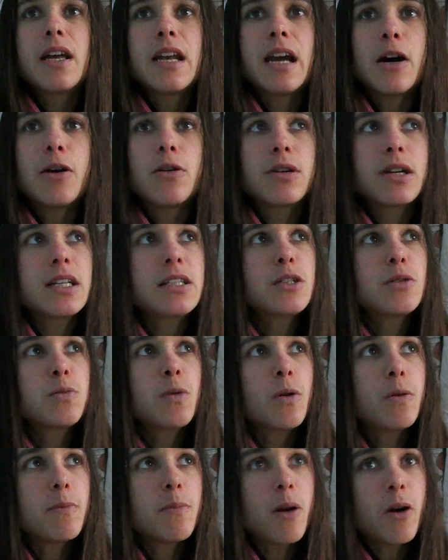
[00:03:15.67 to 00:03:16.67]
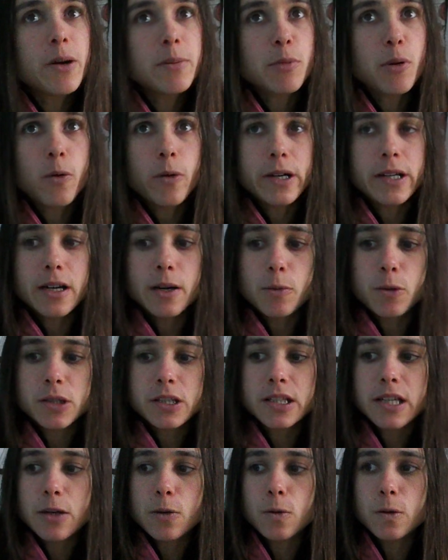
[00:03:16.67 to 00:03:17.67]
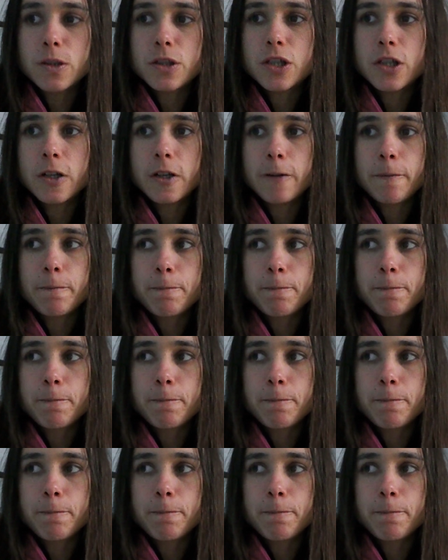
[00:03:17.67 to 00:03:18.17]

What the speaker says: Now, this is what my point I want to get on to.